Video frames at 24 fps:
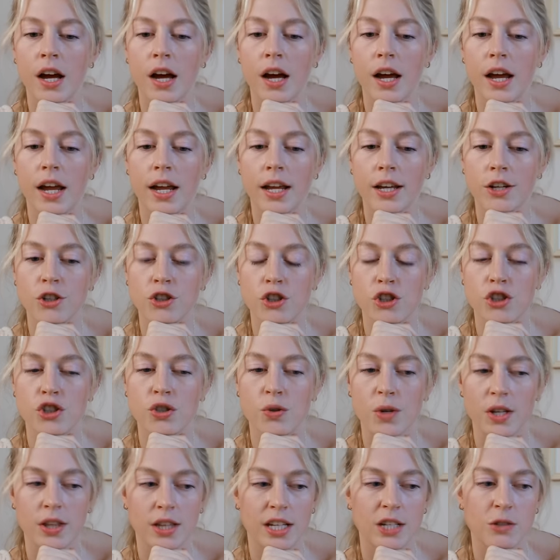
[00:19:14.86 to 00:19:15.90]
and just
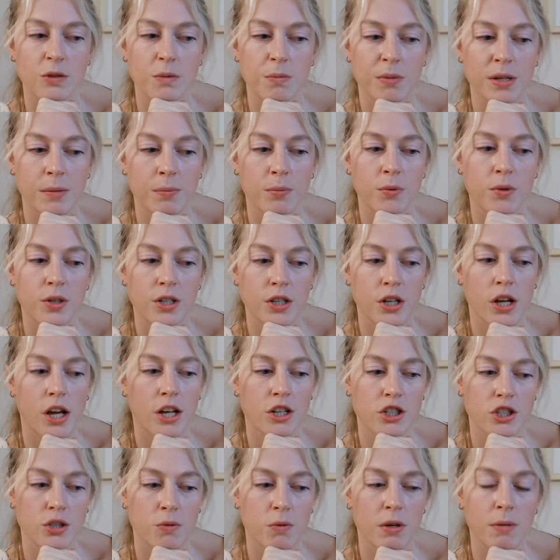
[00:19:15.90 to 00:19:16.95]
doing things with people and
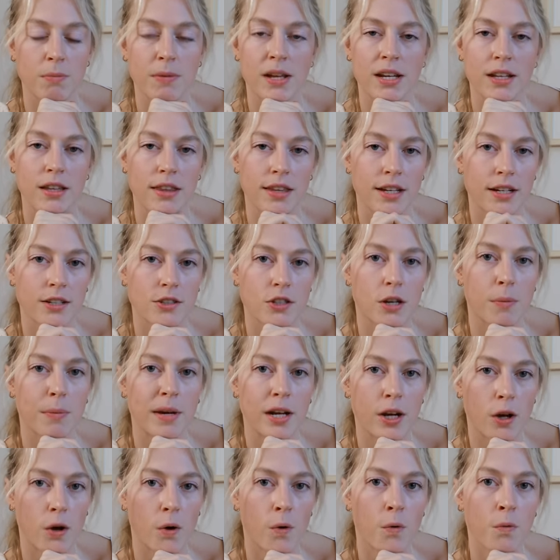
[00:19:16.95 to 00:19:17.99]
not doing many things on
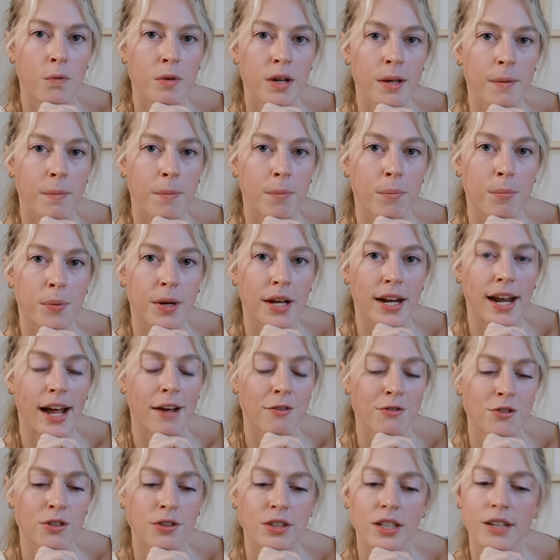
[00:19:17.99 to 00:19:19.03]
my own. But
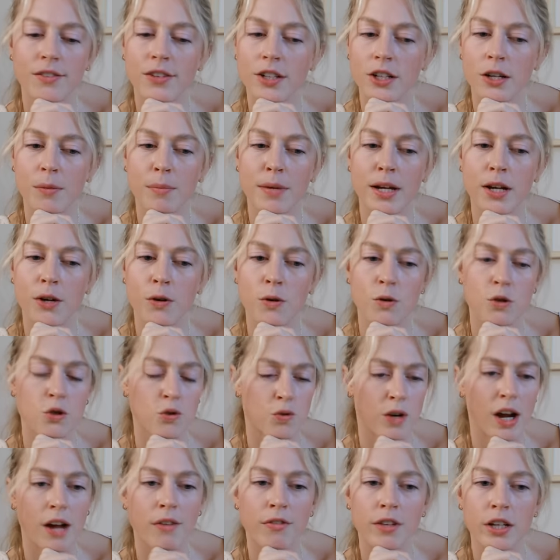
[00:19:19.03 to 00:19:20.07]
after living on my own,
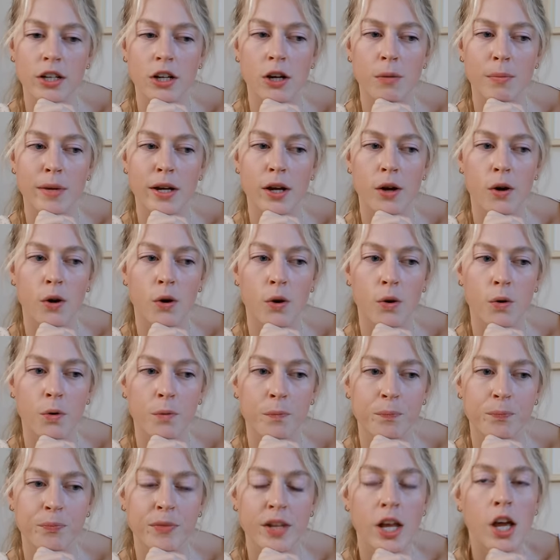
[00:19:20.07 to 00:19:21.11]
traveling on my
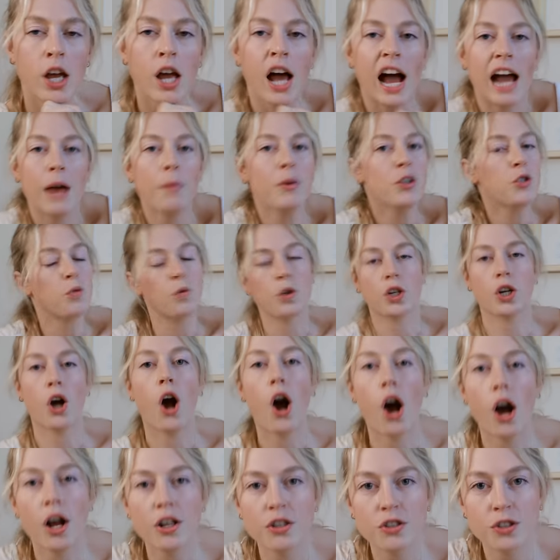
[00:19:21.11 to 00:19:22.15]
own, I went to a
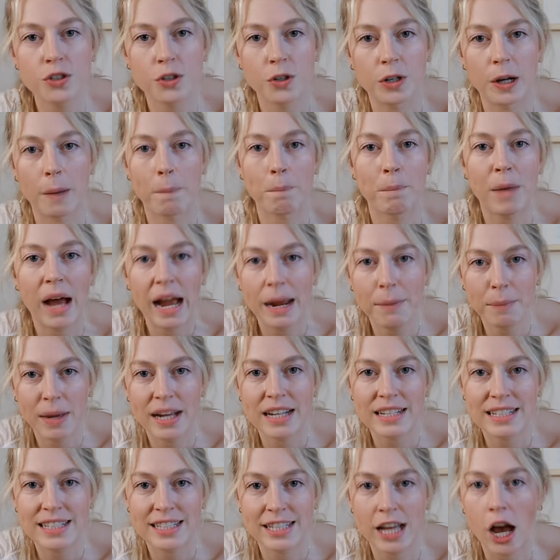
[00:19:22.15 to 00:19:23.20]
concert by
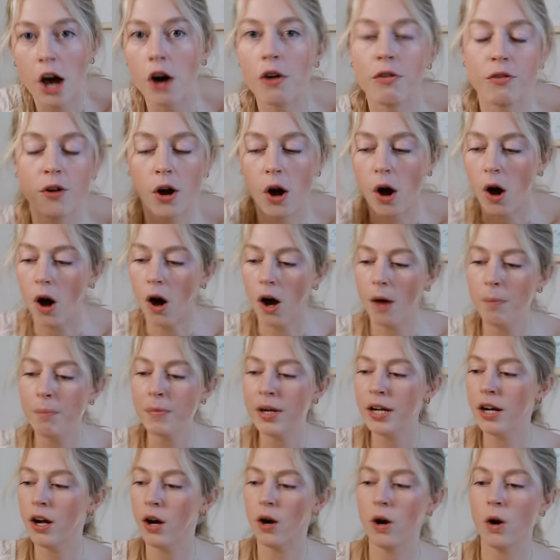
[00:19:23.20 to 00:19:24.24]
myself on
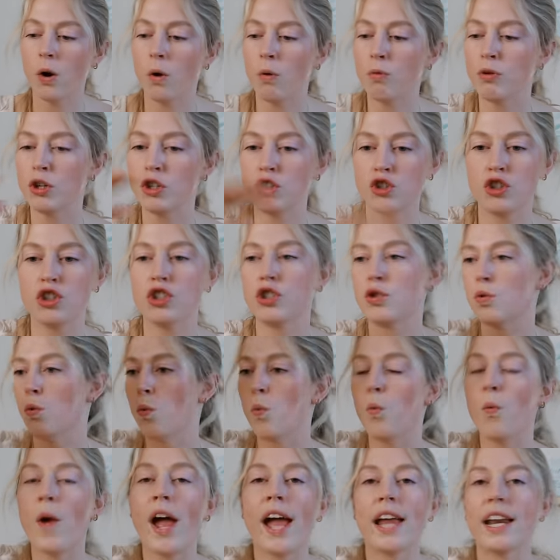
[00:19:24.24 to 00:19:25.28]
my own, just
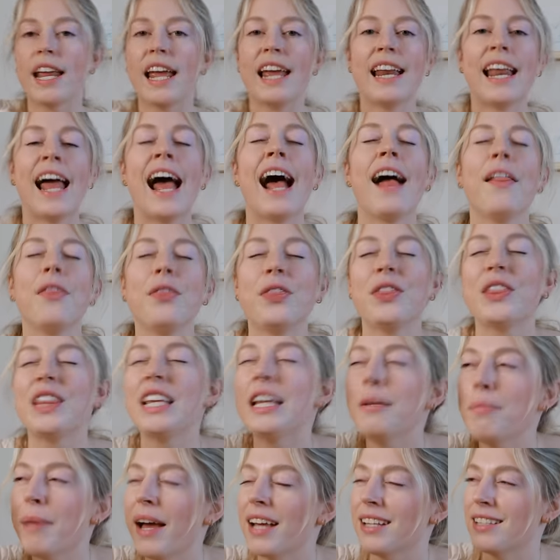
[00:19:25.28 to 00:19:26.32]
went and had
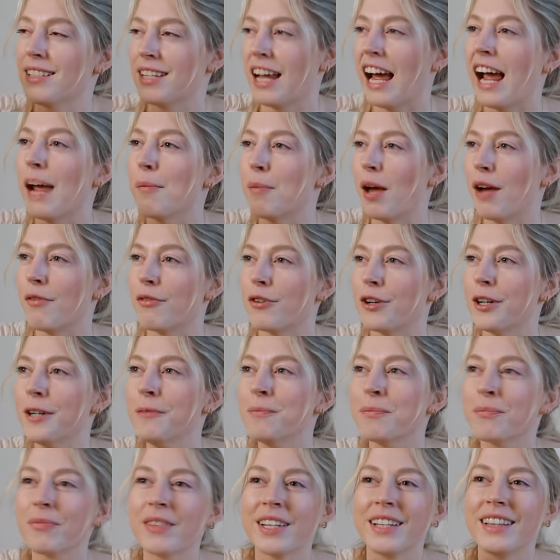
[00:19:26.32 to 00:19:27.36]
the best time
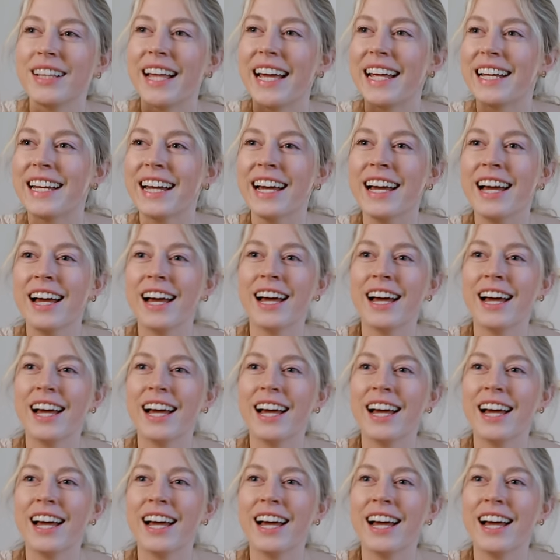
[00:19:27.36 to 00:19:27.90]
ever. Like